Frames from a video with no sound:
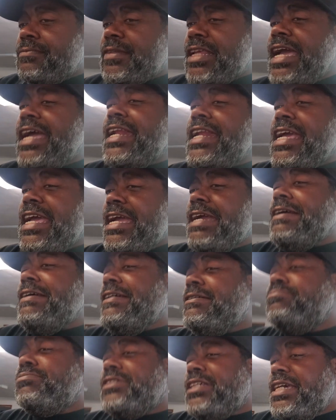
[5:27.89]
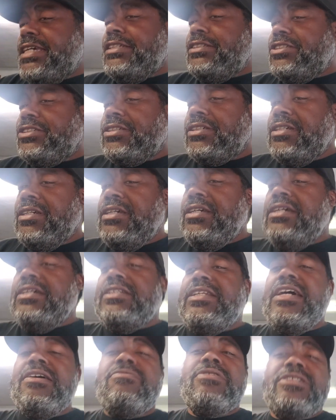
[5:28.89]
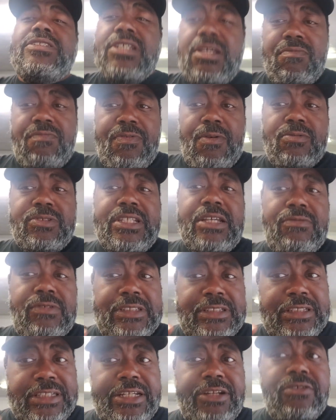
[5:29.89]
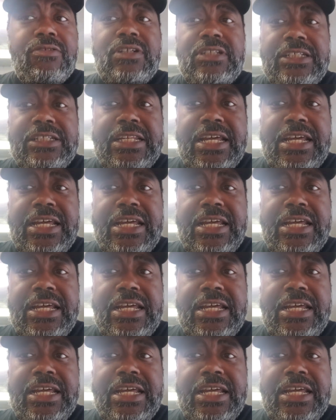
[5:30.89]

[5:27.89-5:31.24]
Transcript: and hear him teach. There were some folks that were literally